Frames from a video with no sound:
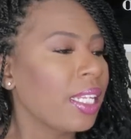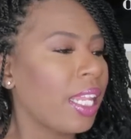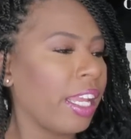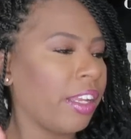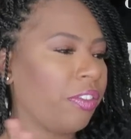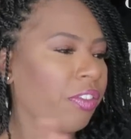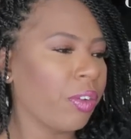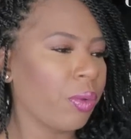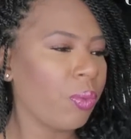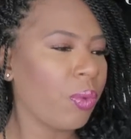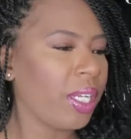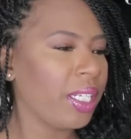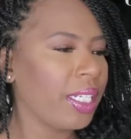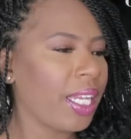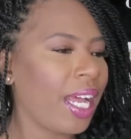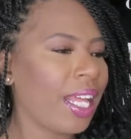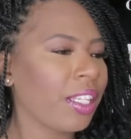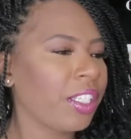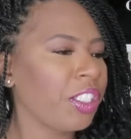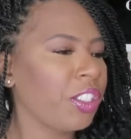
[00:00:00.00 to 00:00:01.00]
like for
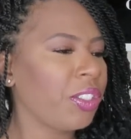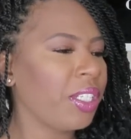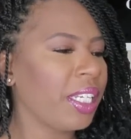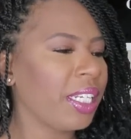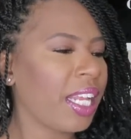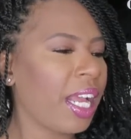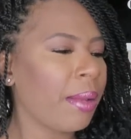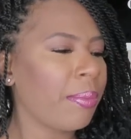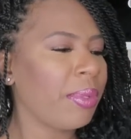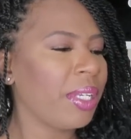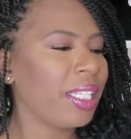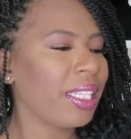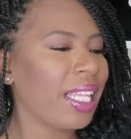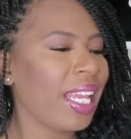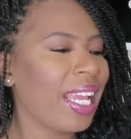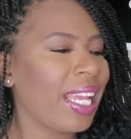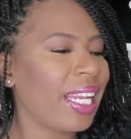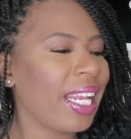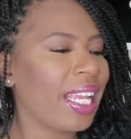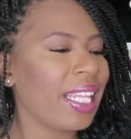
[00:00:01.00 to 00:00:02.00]
$1, you cannot beat
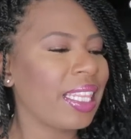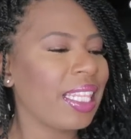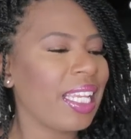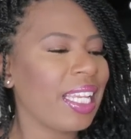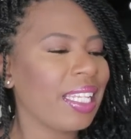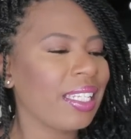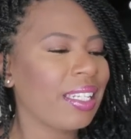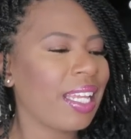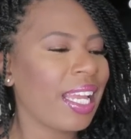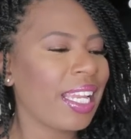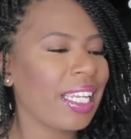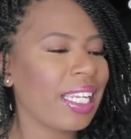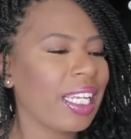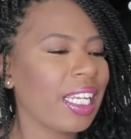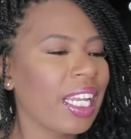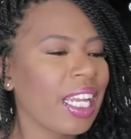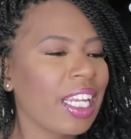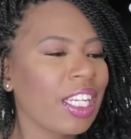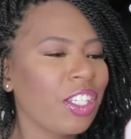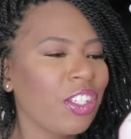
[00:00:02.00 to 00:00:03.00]
that. And then like,
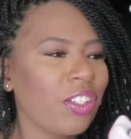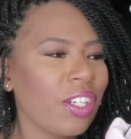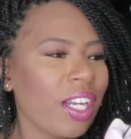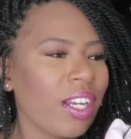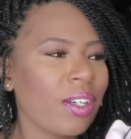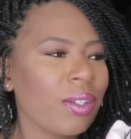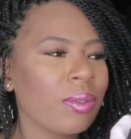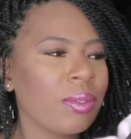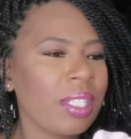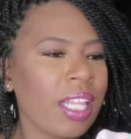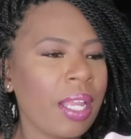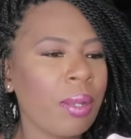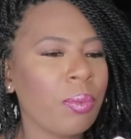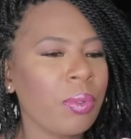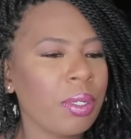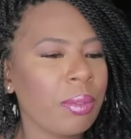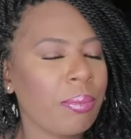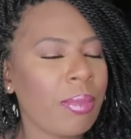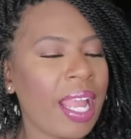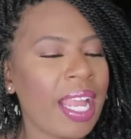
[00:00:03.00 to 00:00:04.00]
you know, they
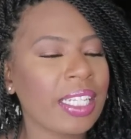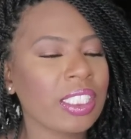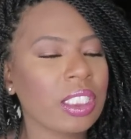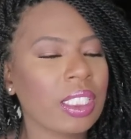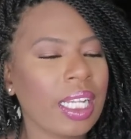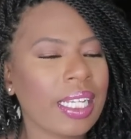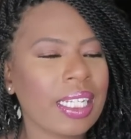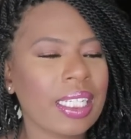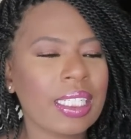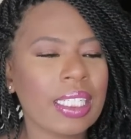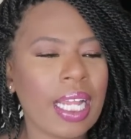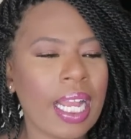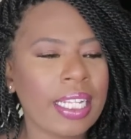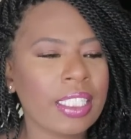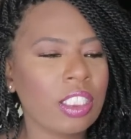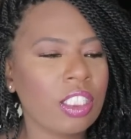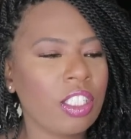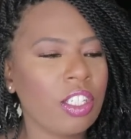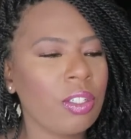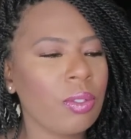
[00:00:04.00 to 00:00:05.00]
would match like a
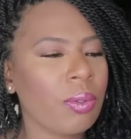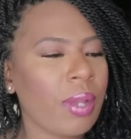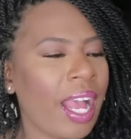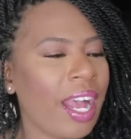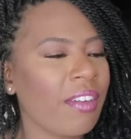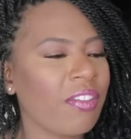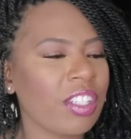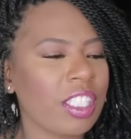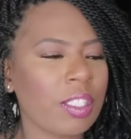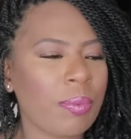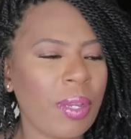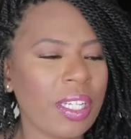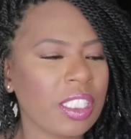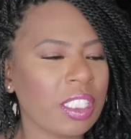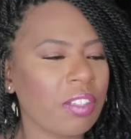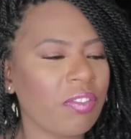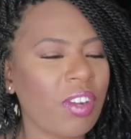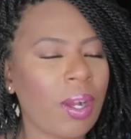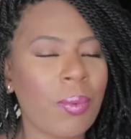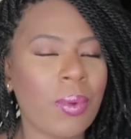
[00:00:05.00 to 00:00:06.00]
nice, cute outfit,
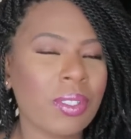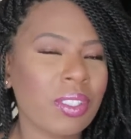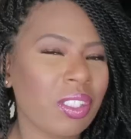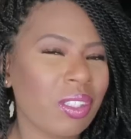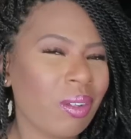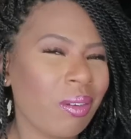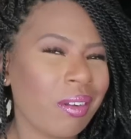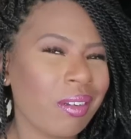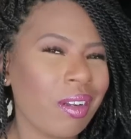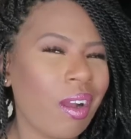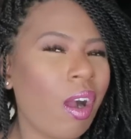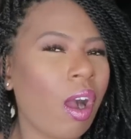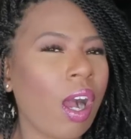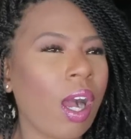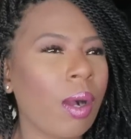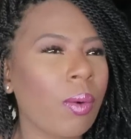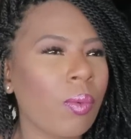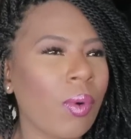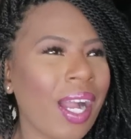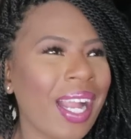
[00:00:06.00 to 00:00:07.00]
especially if I want to throw on an
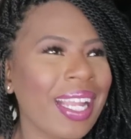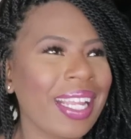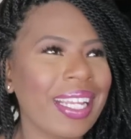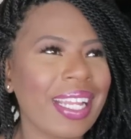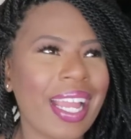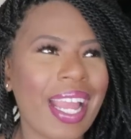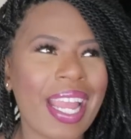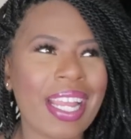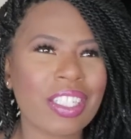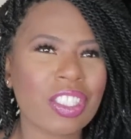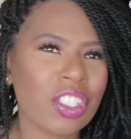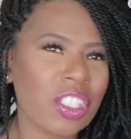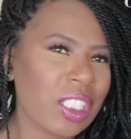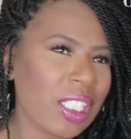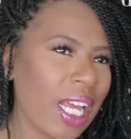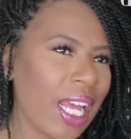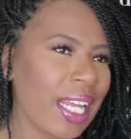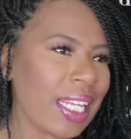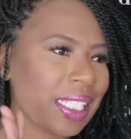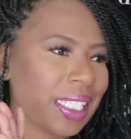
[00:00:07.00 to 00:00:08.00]
all white
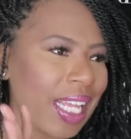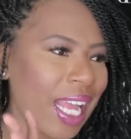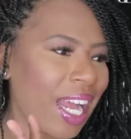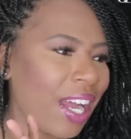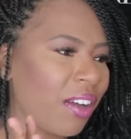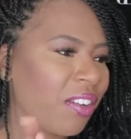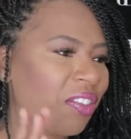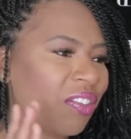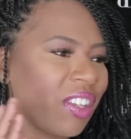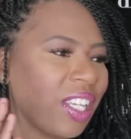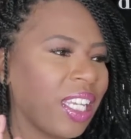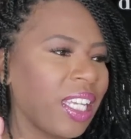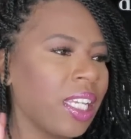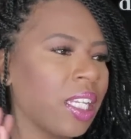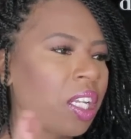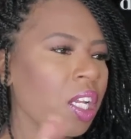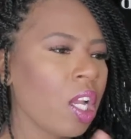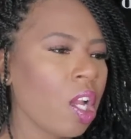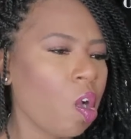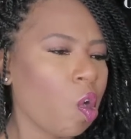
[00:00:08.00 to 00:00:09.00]
exercise
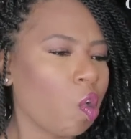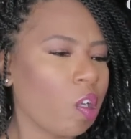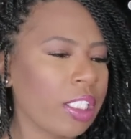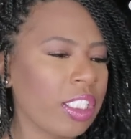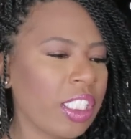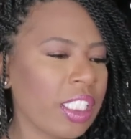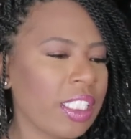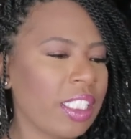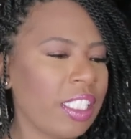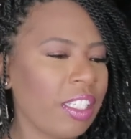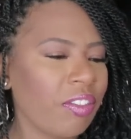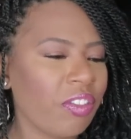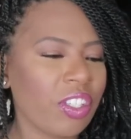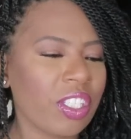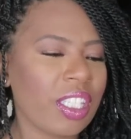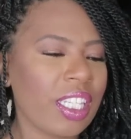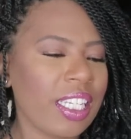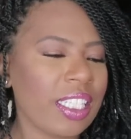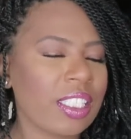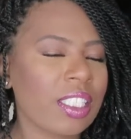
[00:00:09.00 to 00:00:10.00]
outfit or just
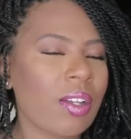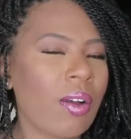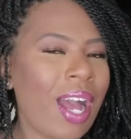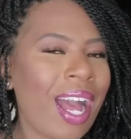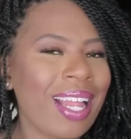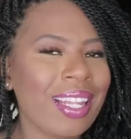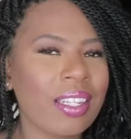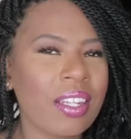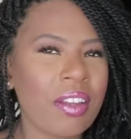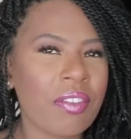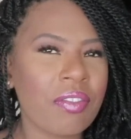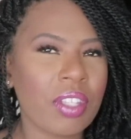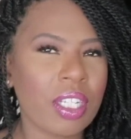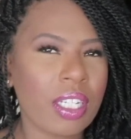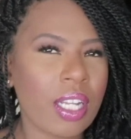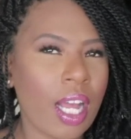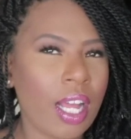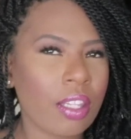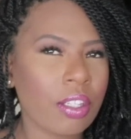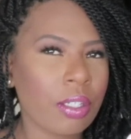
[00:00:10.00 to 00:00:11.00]
different things. So I love the
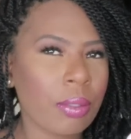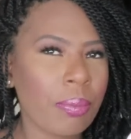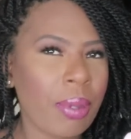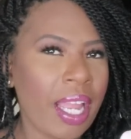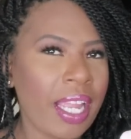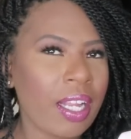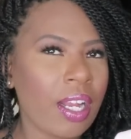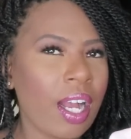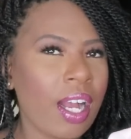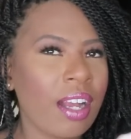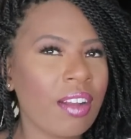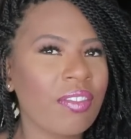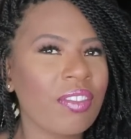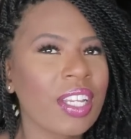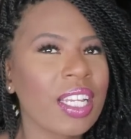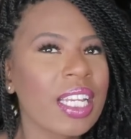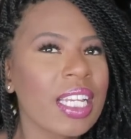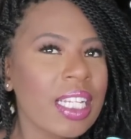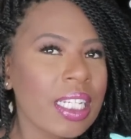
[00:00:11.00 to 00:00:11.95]
color payoff.